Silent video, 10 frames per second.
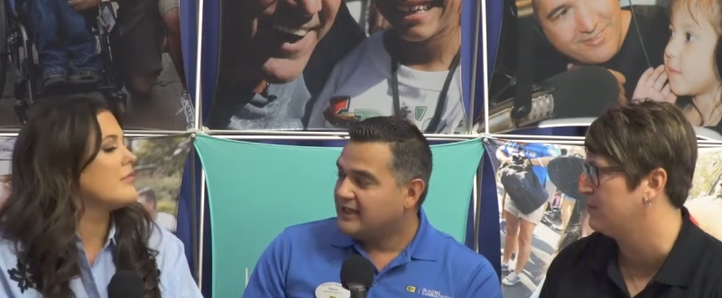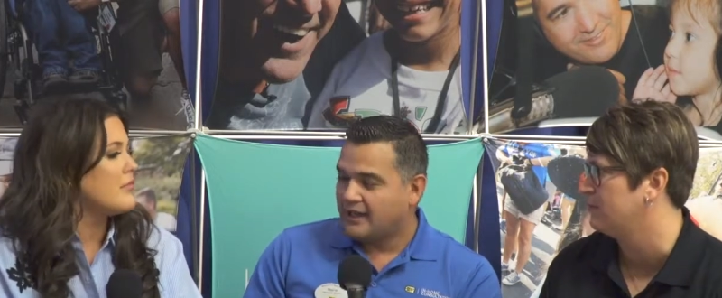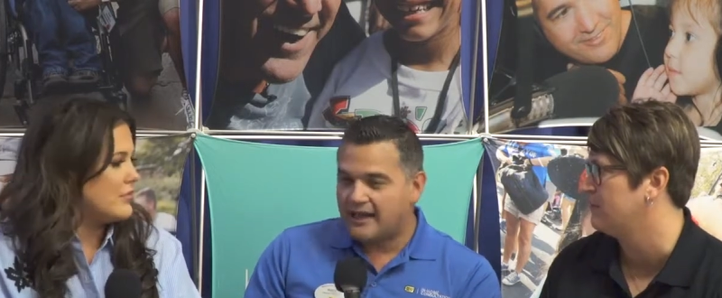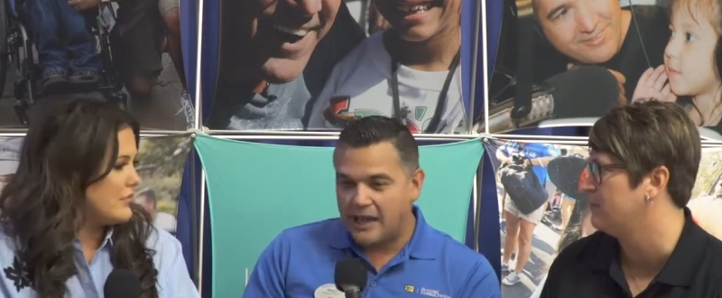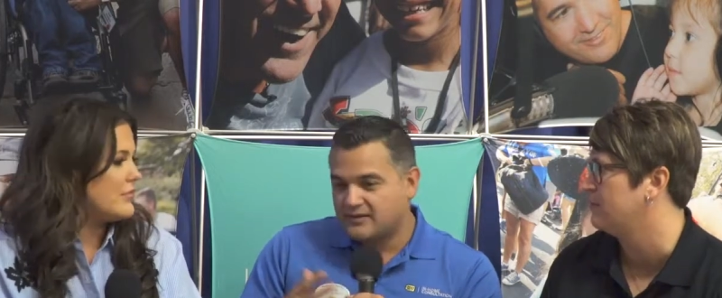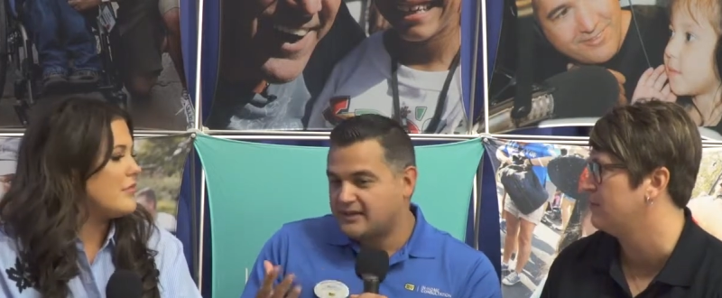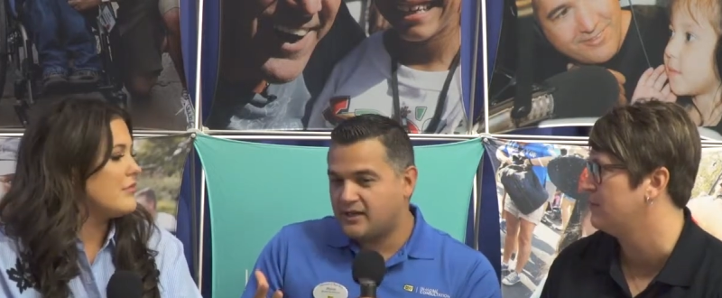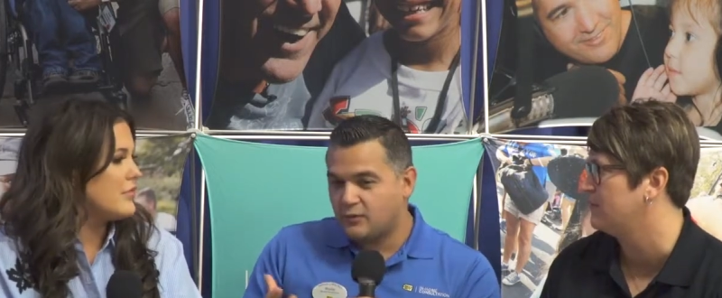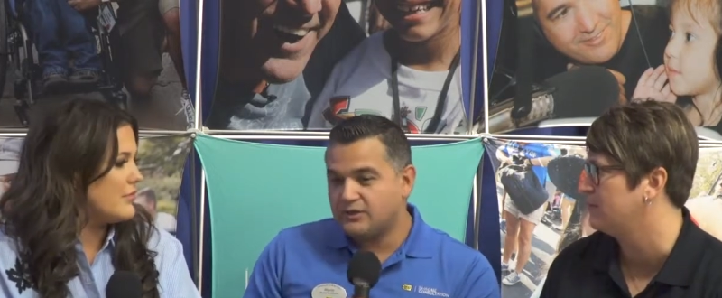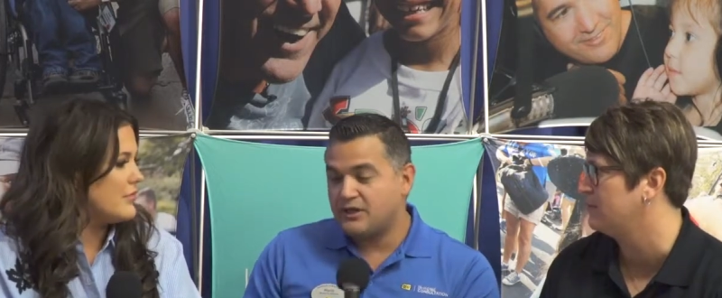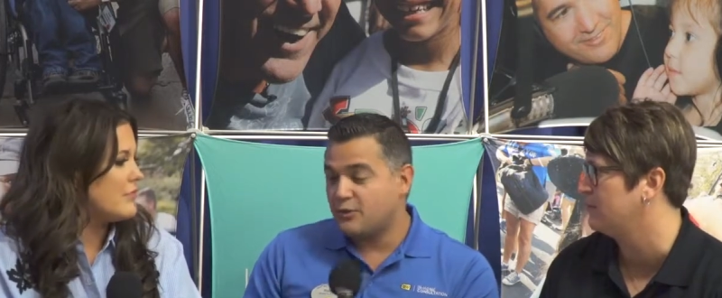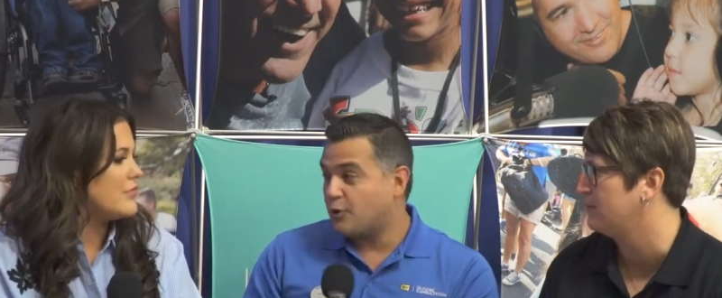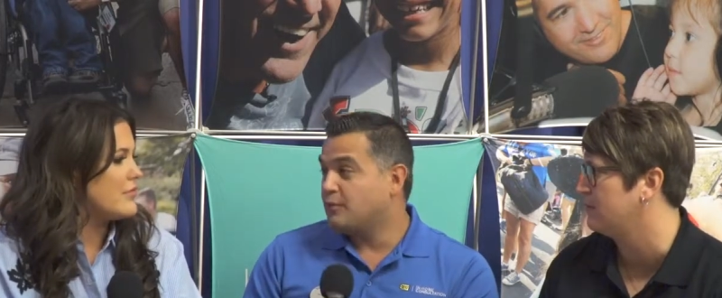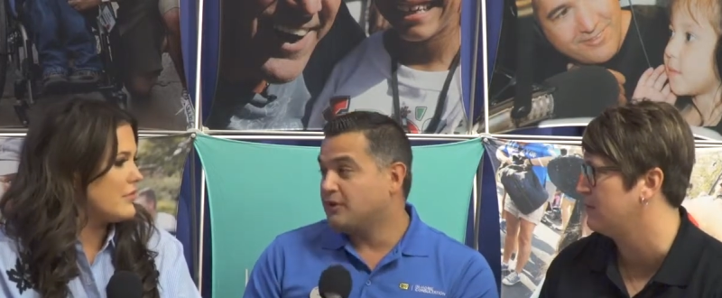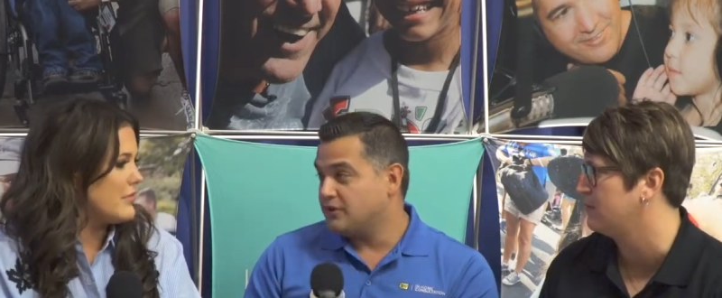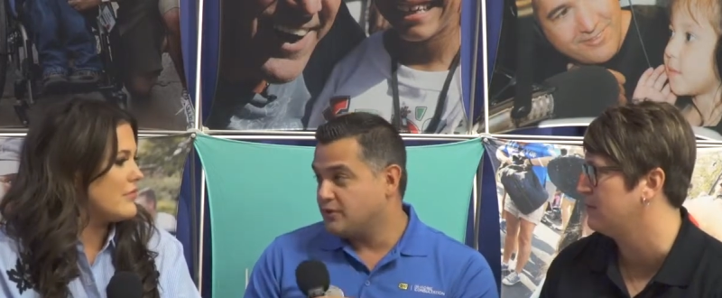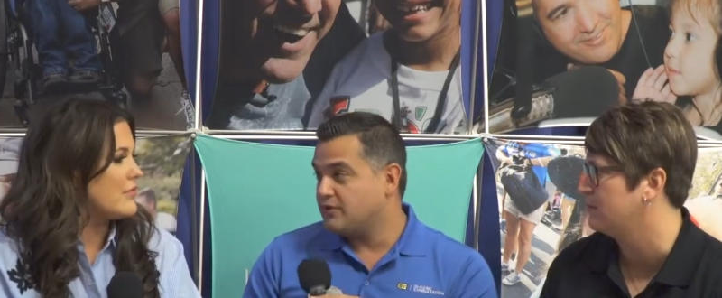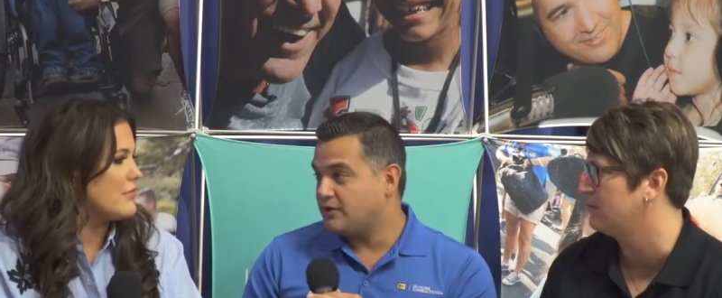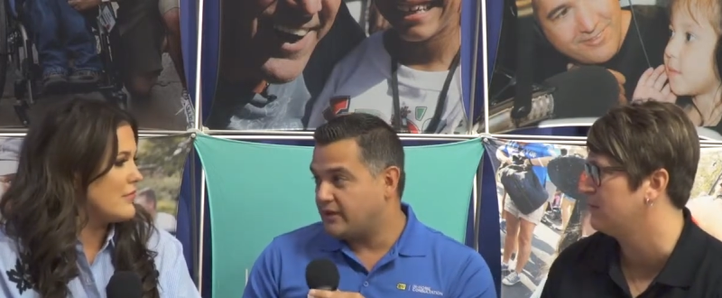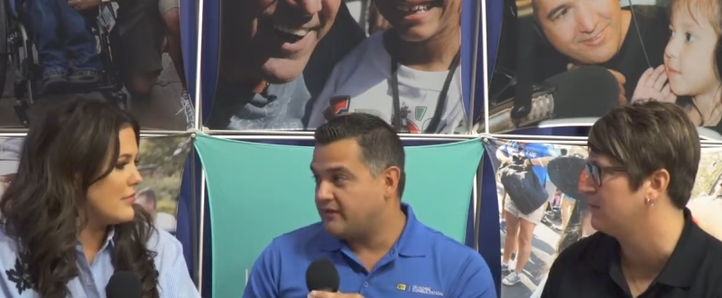Speaker 1: uh, outside of what they normally do in
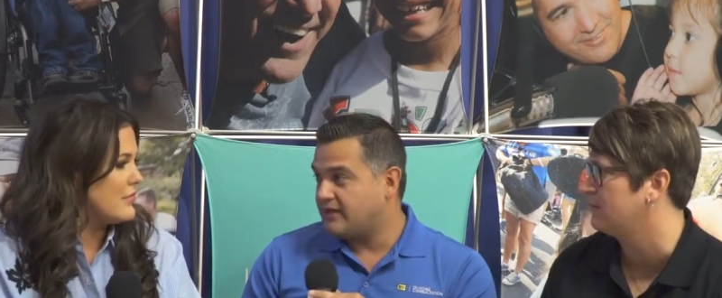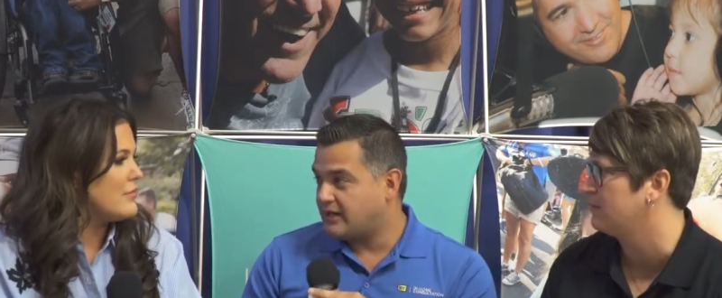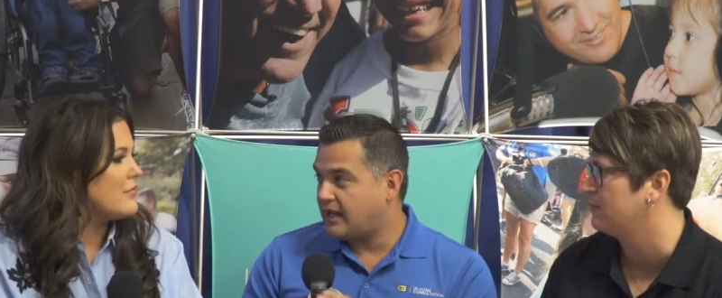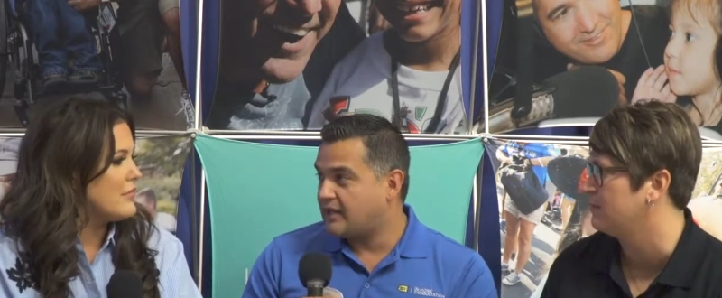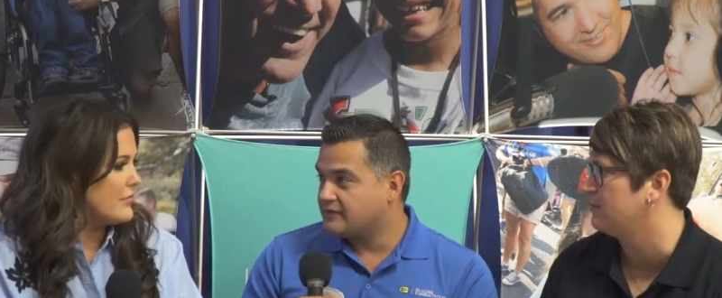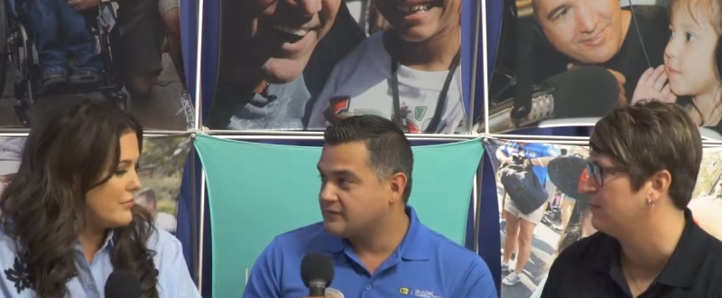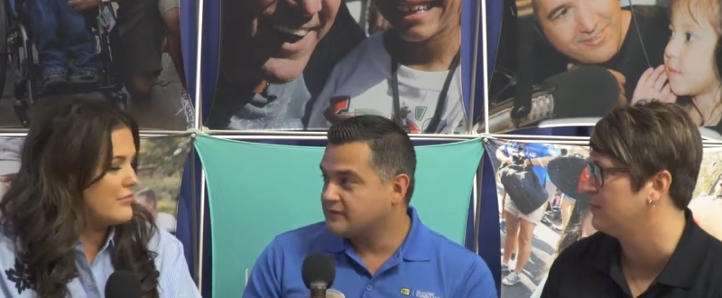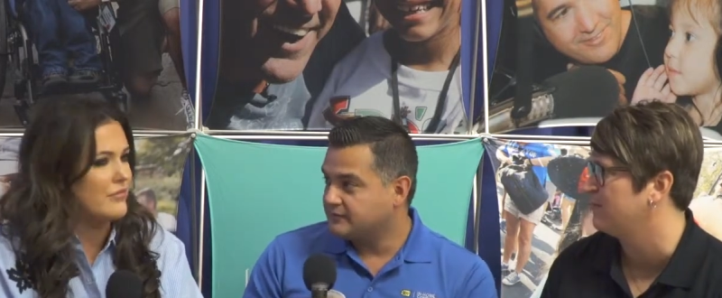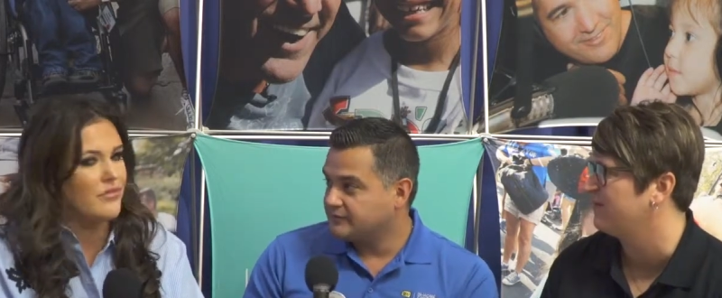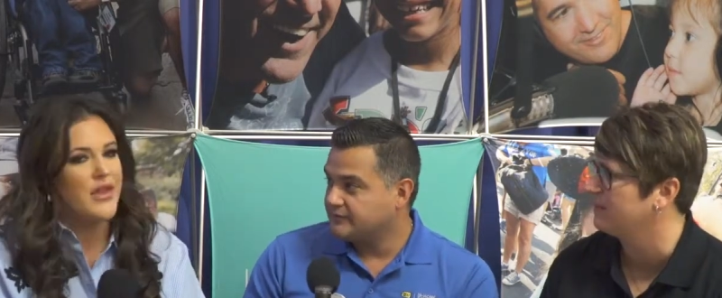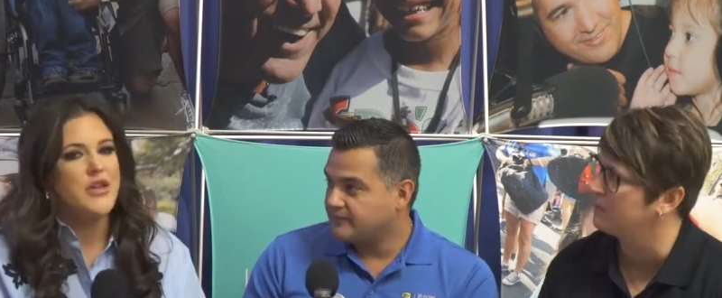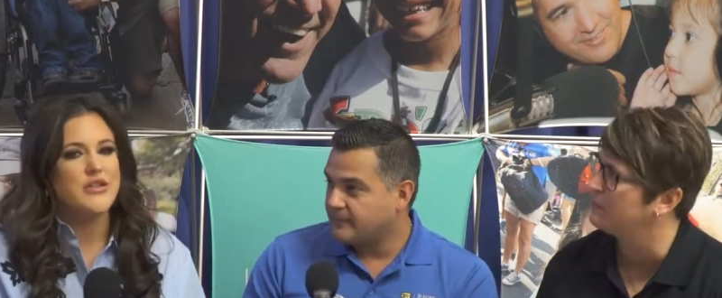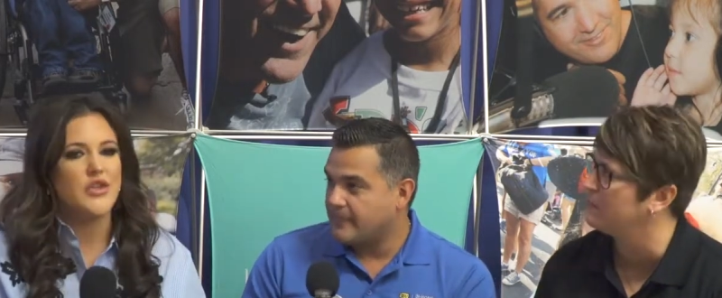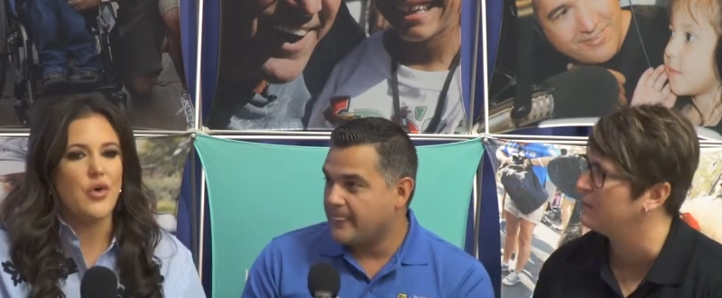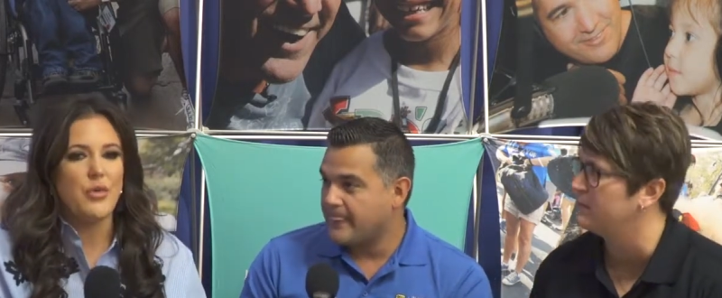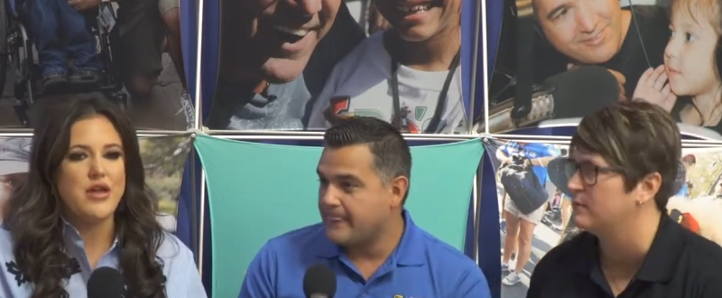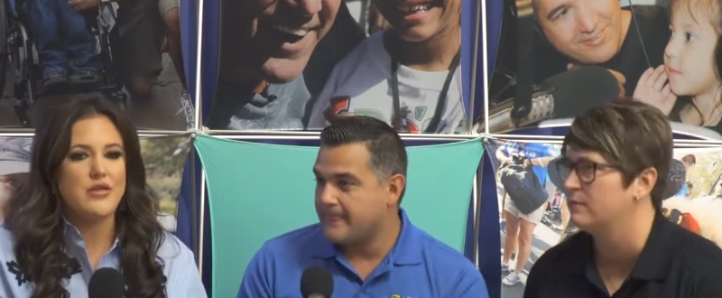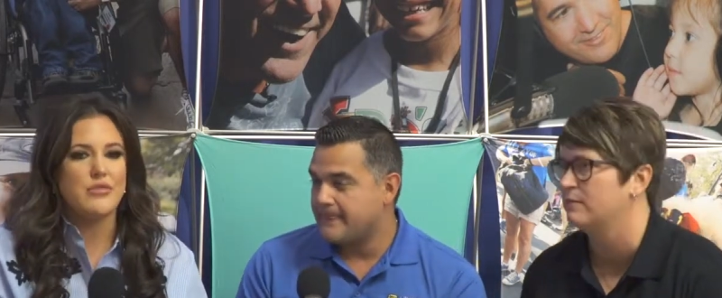their everyday lives. Mm-hmm.
Speaker 2: So we